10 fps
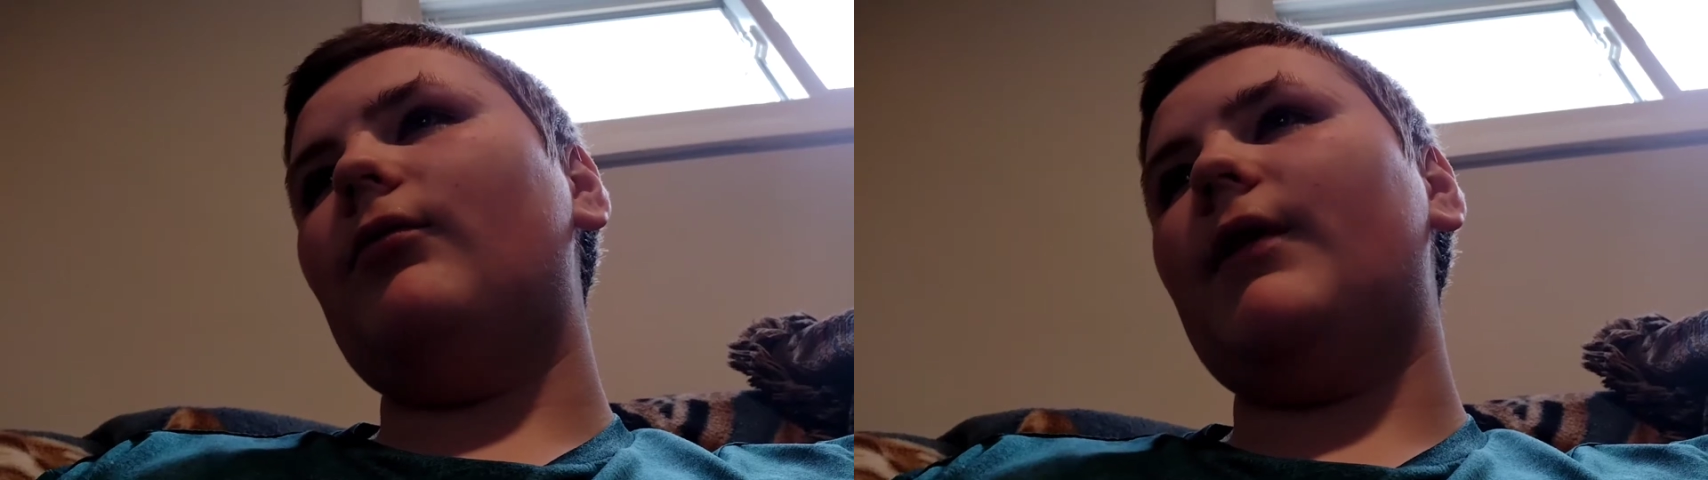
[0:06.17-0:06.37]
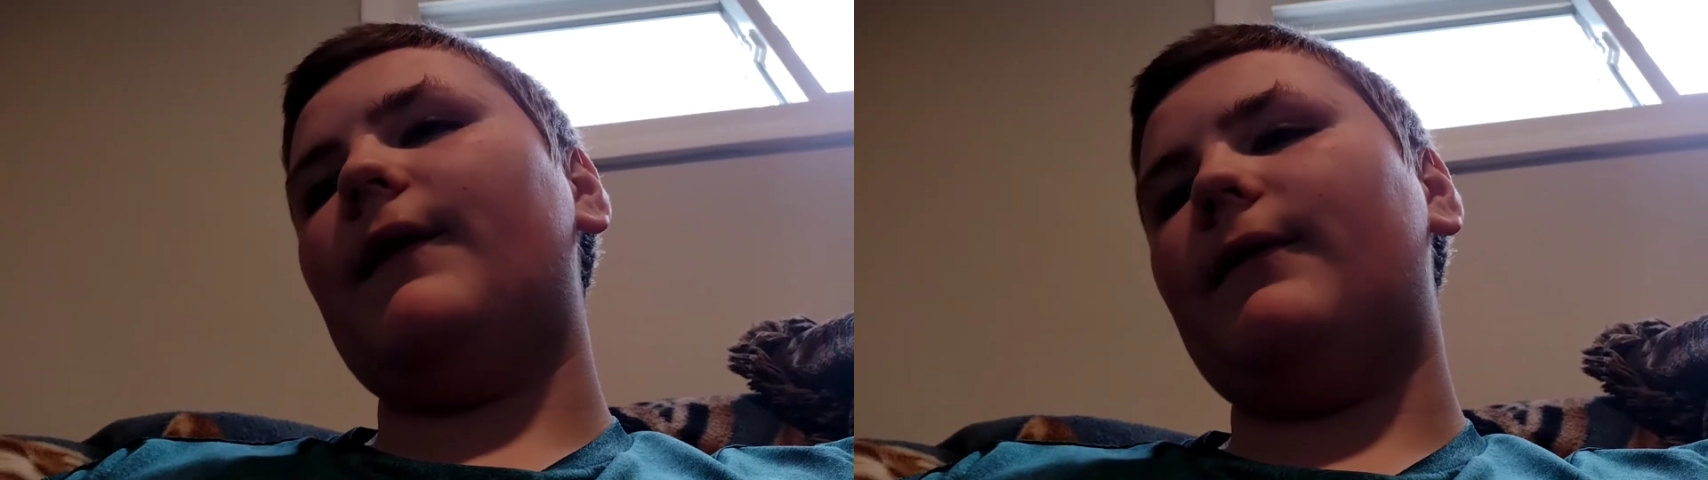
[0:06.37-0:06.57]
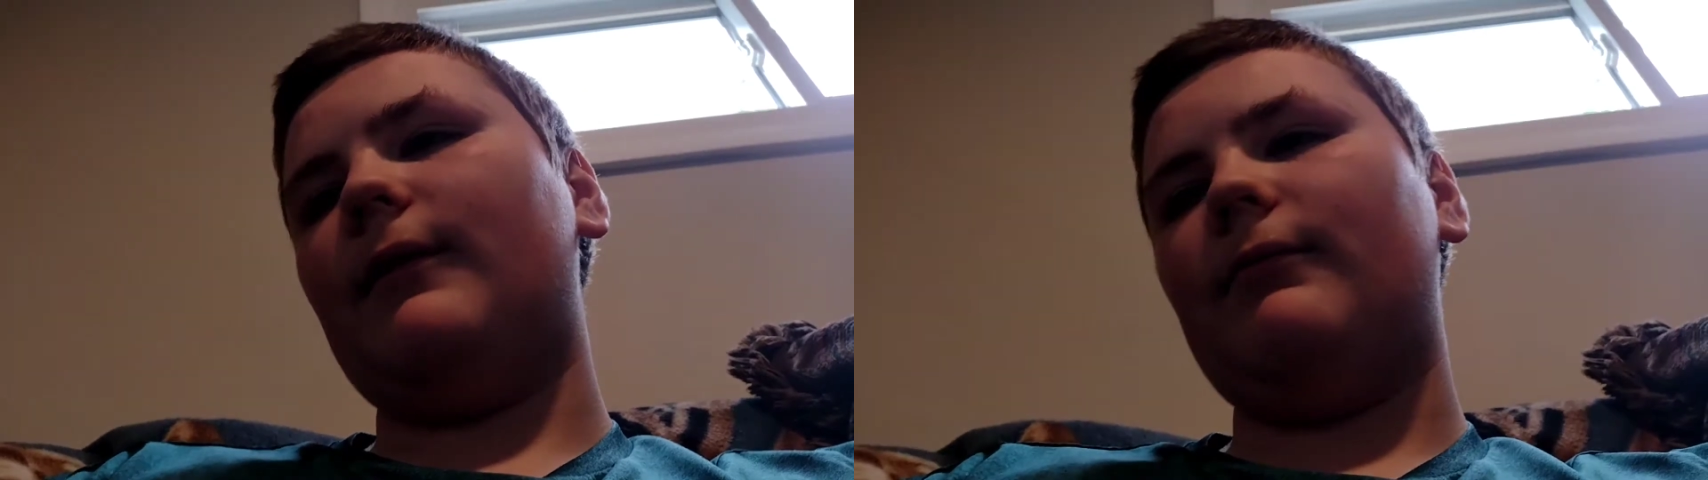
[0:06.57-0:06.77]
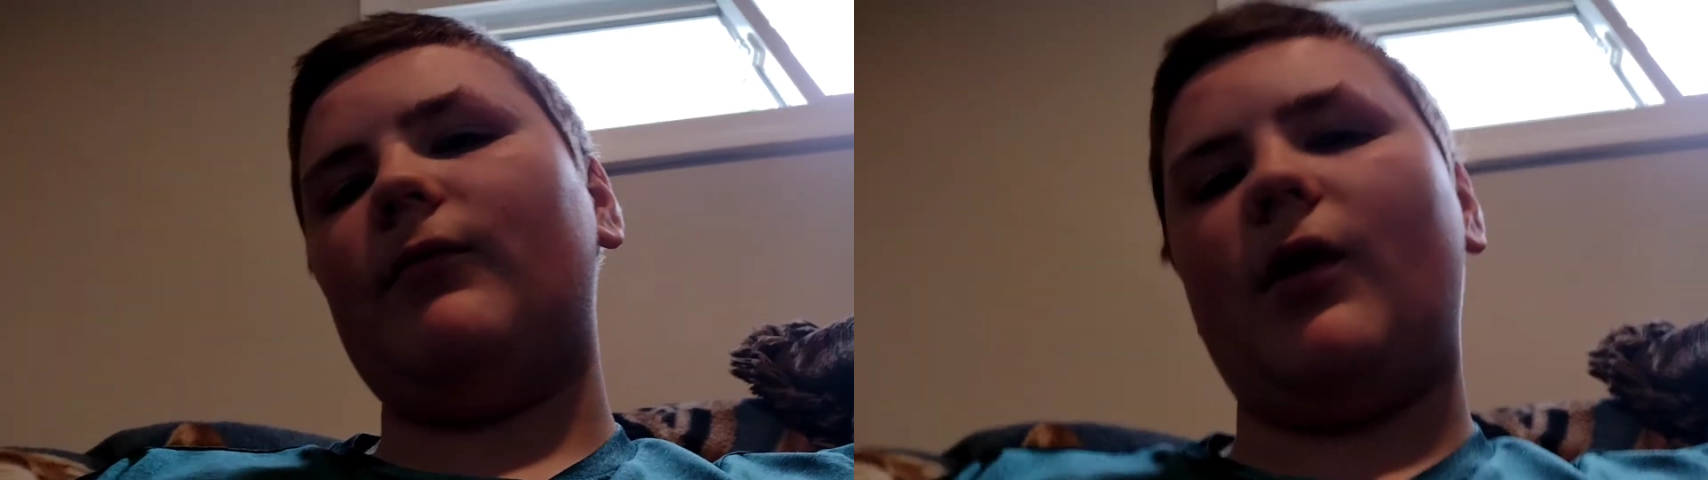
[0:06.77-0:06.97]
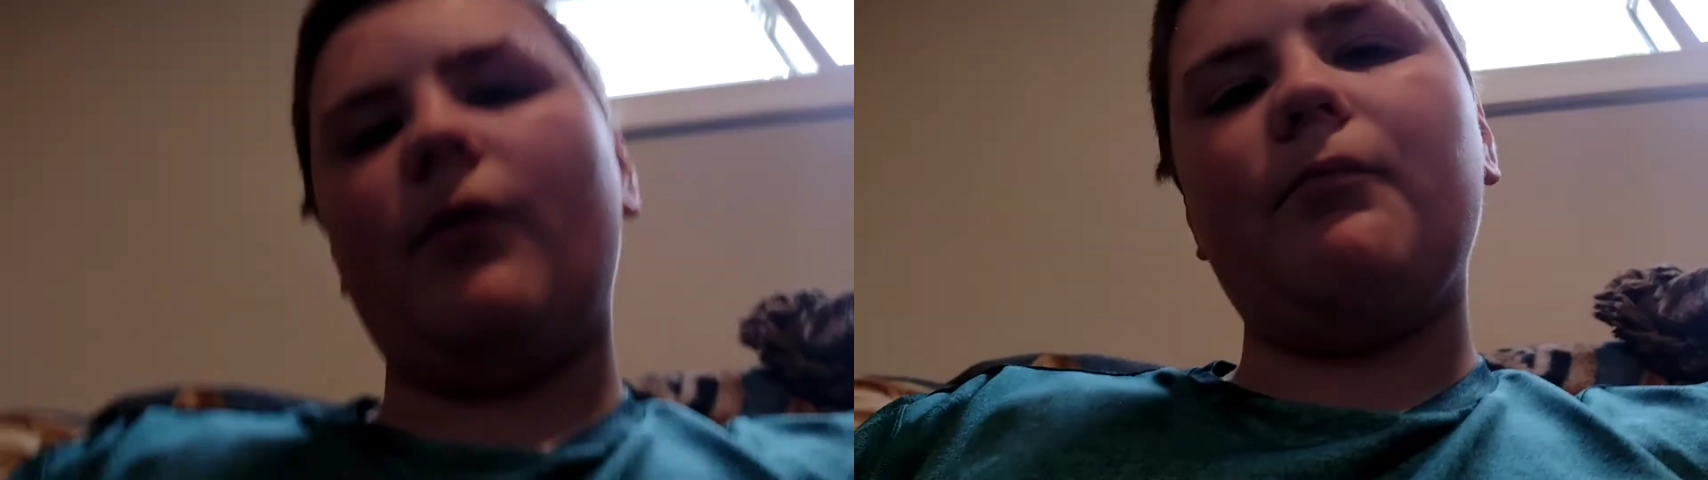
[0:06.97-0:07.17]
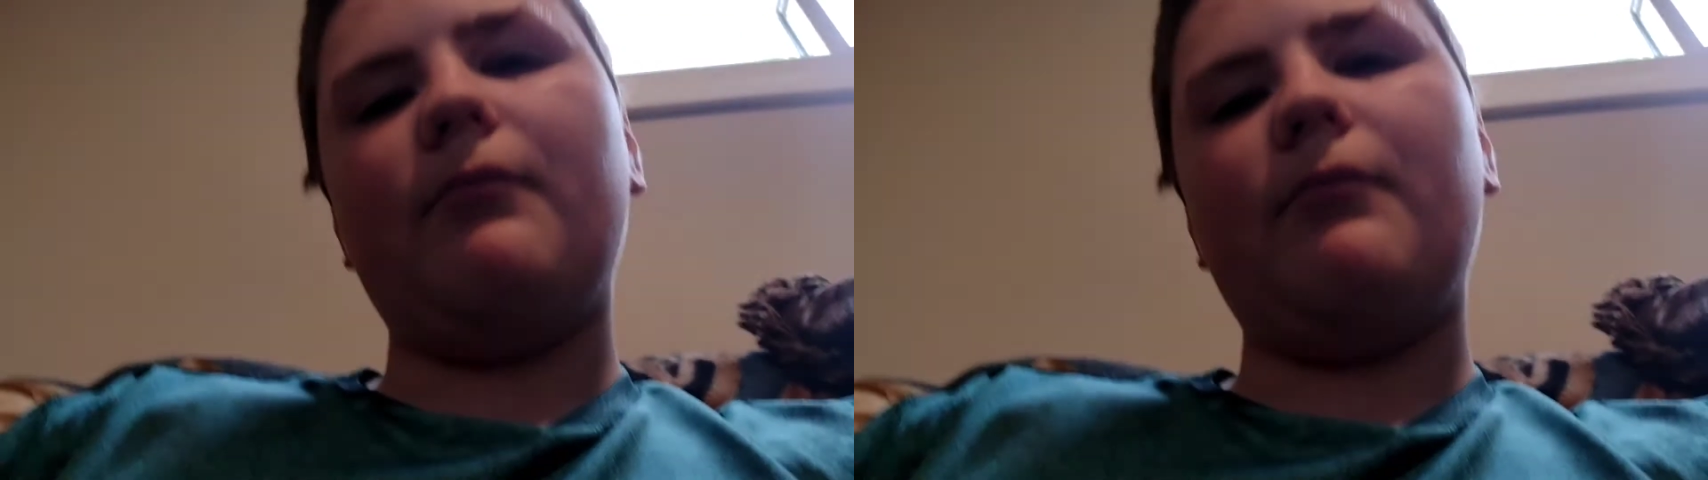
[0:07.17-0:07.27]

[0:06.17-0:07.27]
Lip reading: with a